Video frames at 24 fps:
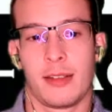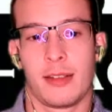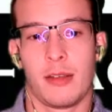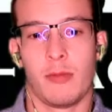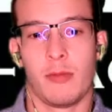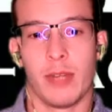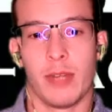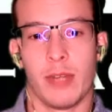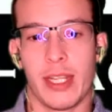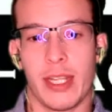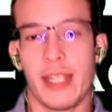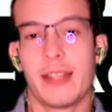
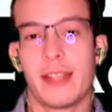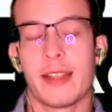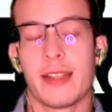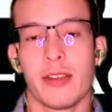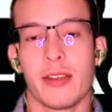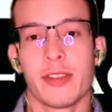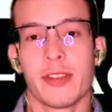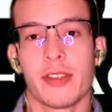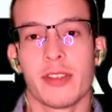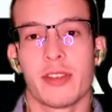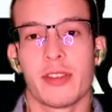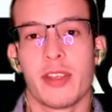When he
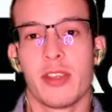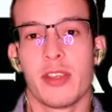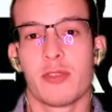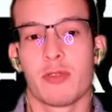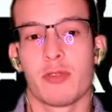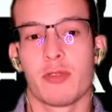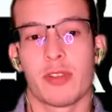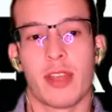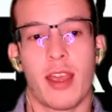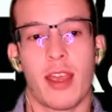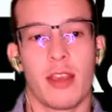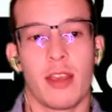tells us he's
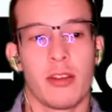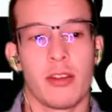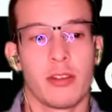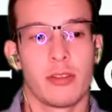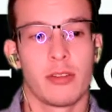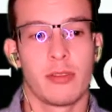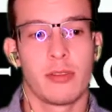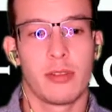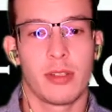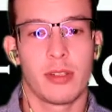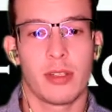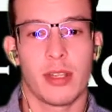retiring
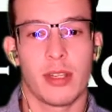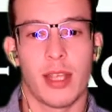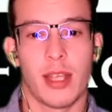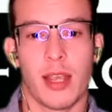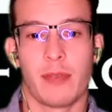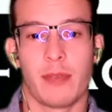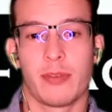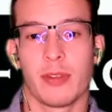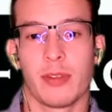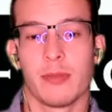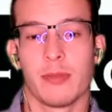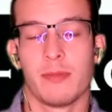
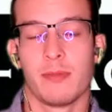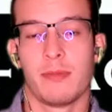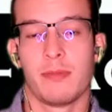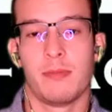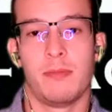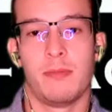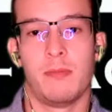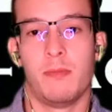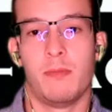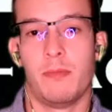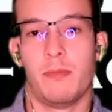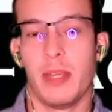after
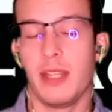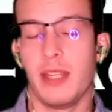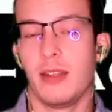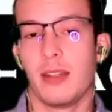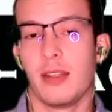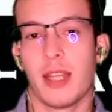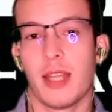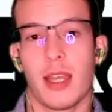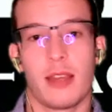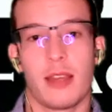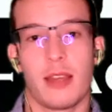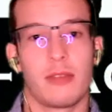beating
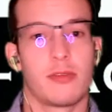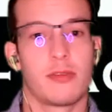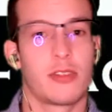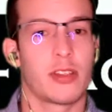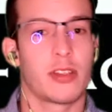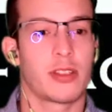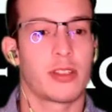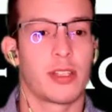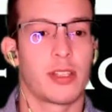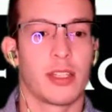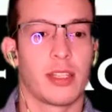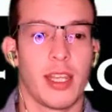down
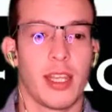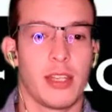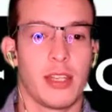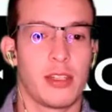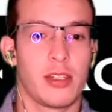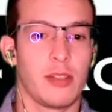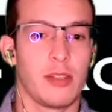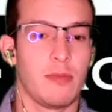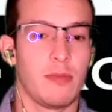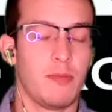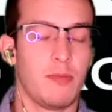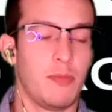Justin
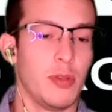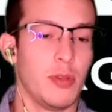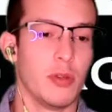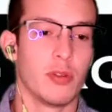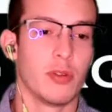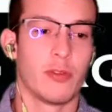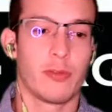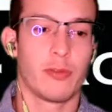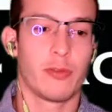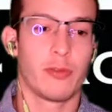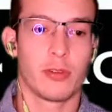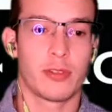Gaethje,
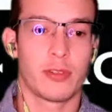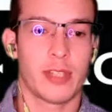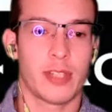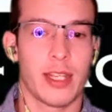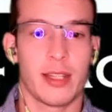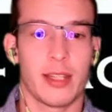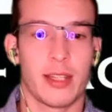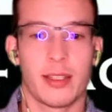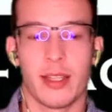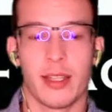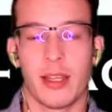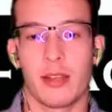beautiful
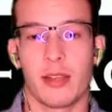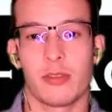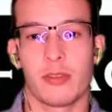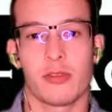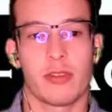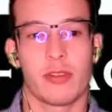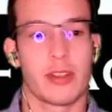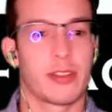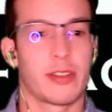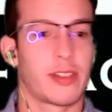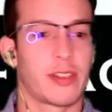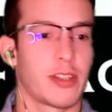takedown
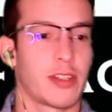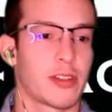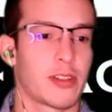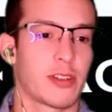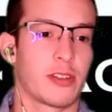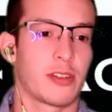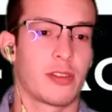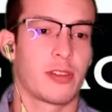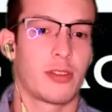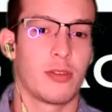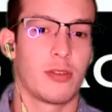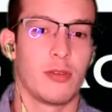
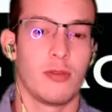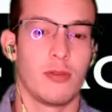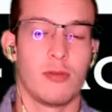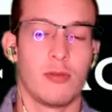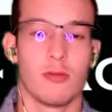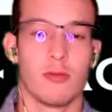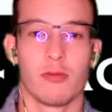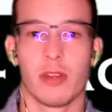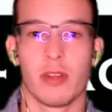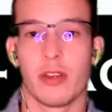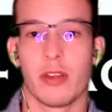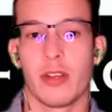transition to
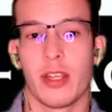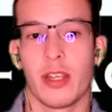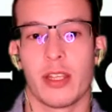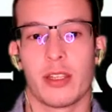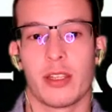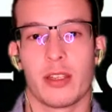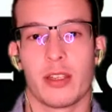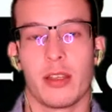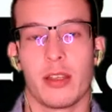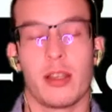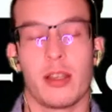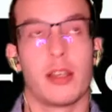rear naked,